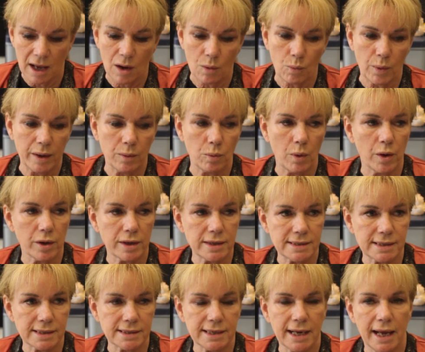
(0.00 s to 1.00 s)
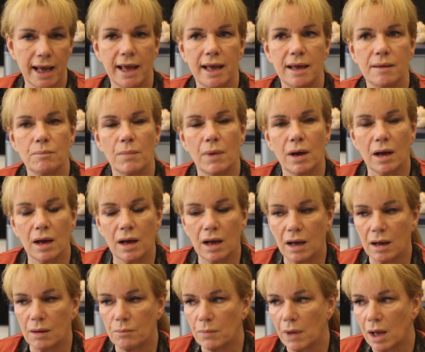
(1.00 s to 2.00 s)
We work as a team,
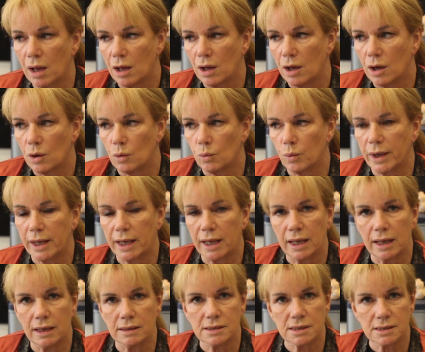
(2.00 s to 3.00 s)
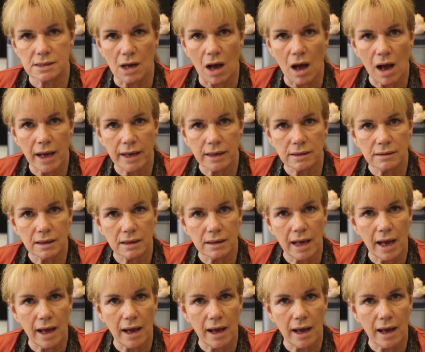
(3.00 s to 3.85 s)
we design